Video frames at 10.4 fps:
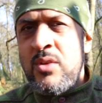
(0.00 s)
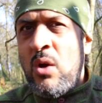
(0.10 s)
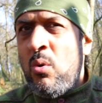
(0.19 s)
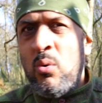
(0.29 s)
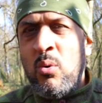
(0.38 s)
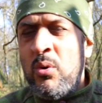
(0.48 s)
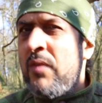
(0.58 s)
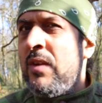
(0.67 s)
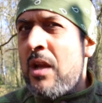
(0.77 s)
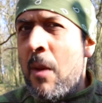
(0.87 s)
you know, or, or
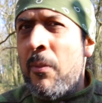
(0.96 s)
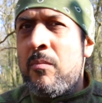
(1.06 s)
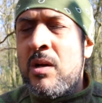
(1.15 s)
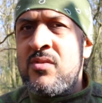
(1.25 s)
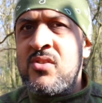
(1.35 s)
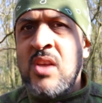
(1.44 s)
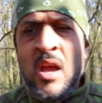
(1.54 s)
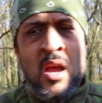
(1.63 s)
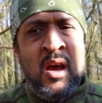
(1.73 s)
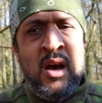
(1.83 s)
even a couple of months,
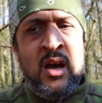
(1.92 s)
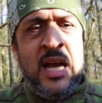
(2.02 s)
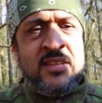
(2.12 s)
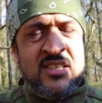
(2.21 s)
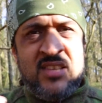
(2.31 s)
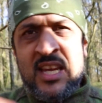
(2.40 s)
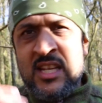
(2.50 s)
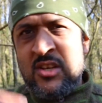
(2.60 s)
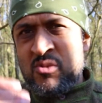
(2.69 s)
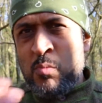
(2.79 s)
uh, and then
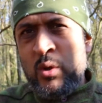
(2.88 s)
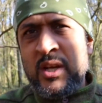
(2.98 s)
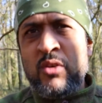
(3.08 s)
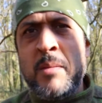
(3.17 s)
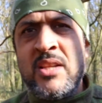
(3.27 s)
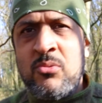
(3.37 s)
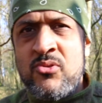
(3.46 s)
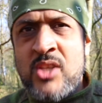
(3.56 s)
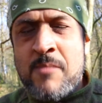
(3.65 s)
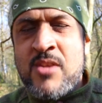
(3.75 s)
taking the small incremental
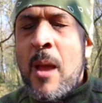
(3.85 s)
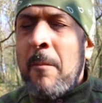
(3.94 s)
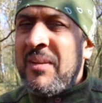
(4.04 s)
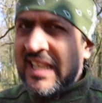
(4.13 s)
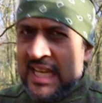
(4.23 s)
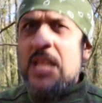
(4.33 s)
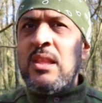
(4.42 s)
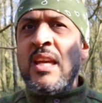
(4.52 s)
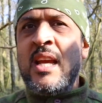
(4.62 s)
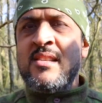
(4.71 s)
steps. But the key
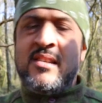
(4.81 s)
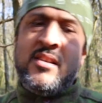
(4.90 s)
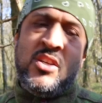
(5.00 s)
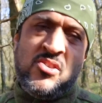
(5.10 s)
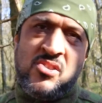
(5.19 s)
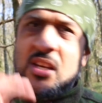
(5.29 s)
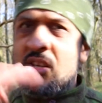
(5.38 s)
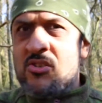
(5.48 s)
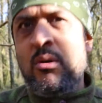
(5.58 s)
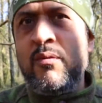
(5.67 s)
thing is, is that you set
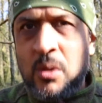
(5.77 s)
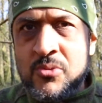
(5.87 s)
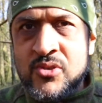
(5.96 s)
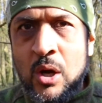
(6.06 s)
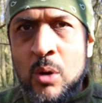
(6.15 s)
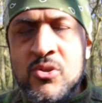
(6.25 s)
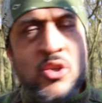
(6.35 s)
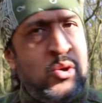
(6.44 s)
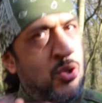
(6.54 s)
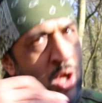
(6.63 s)
yourself those goals.
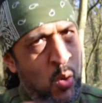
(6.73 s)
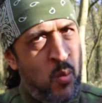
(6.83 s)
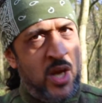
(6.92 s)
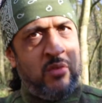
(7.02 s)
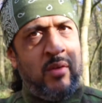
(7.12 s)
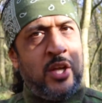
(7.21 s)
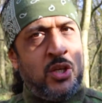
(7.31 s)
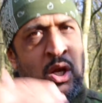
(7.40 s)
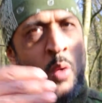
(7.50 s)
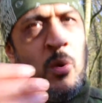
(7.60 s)
You know where you're at,
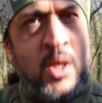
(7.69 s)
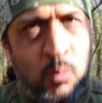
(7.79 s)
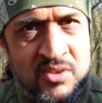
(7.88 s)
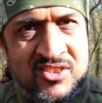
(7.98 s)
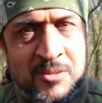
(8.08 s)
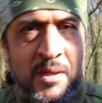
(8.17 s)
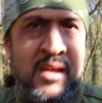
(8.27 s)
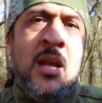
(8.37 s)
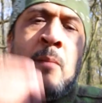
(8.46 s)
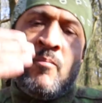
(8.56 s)
you know where you want to be,